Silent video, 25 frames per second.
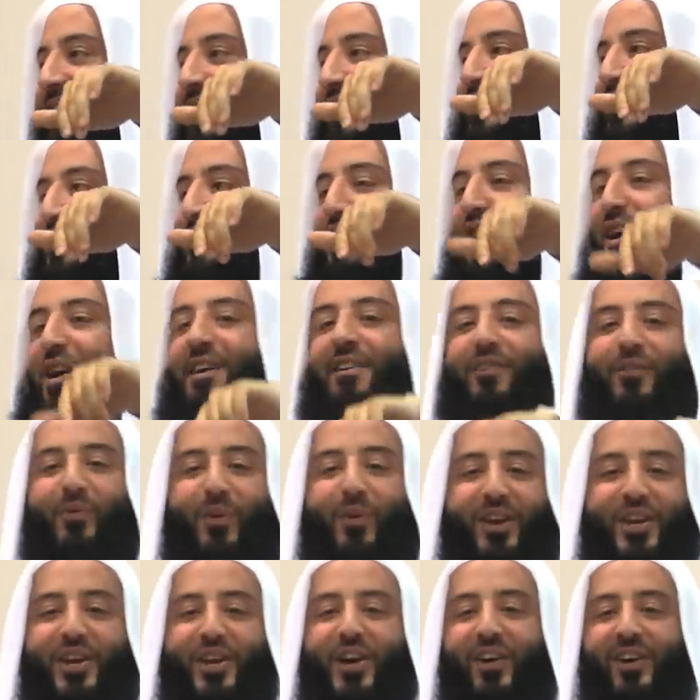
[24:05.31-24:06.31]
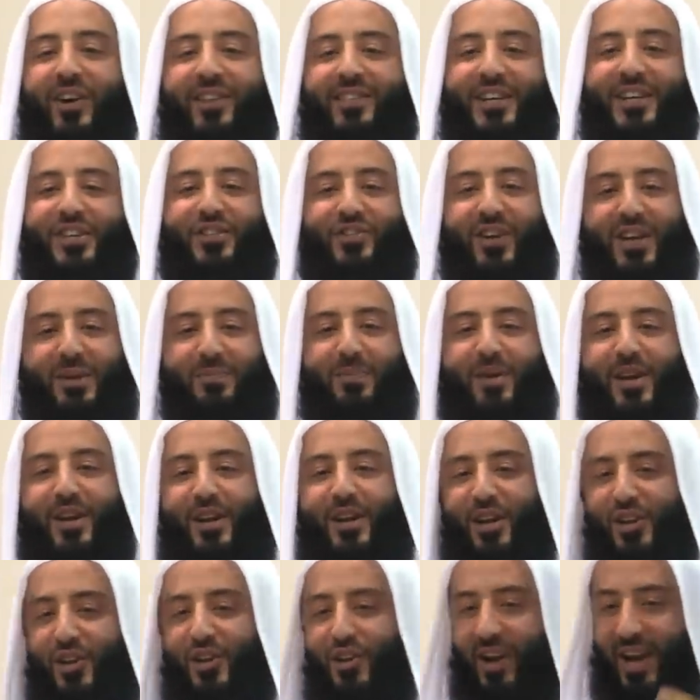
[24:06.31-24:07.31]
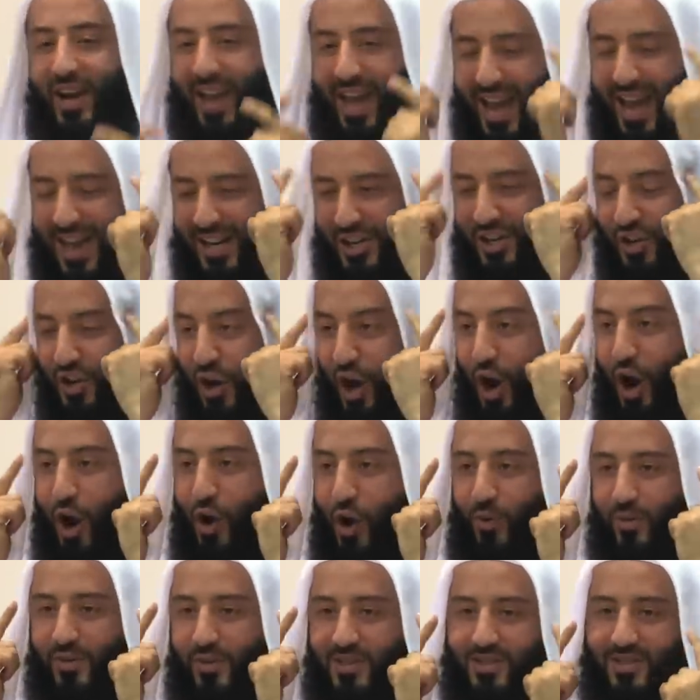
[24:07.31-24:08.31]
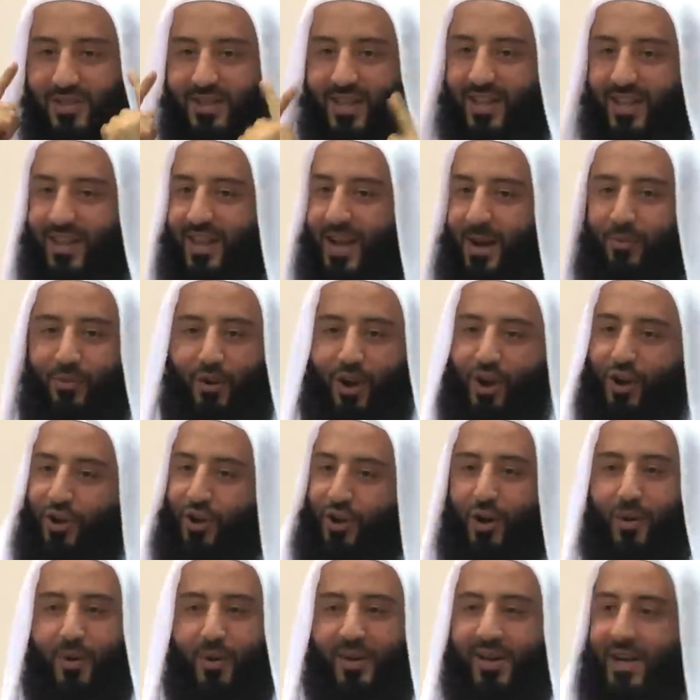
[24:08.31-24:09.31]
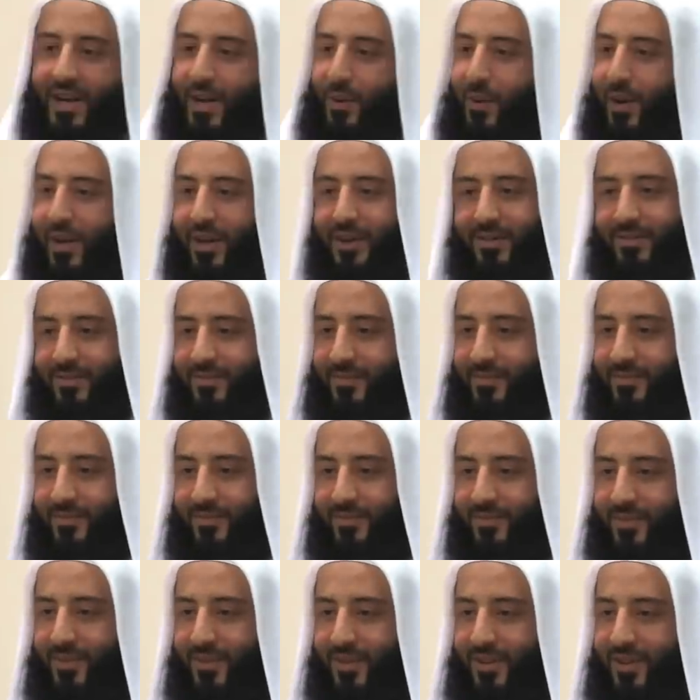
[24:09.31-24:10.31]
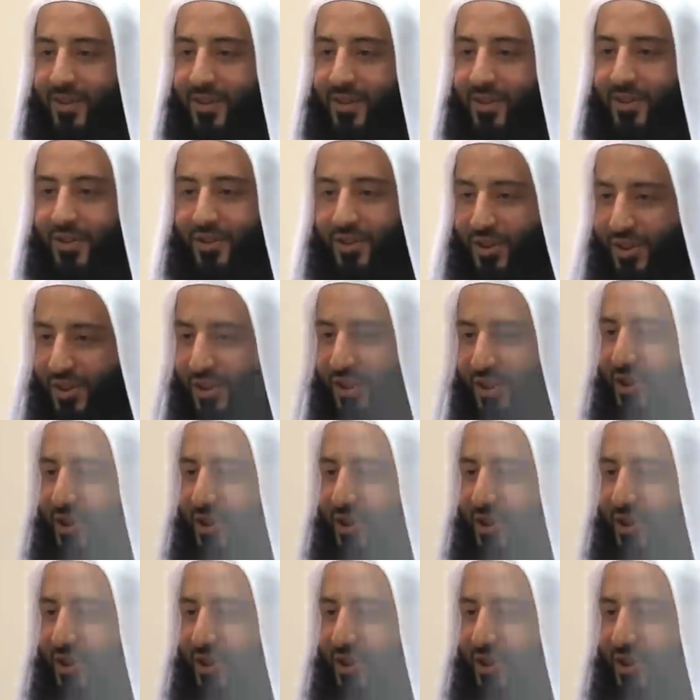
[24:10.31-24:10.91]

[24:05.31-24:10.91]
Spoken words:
So if when you're on the treadmill, your head knows that I'm not going anywhere. You know,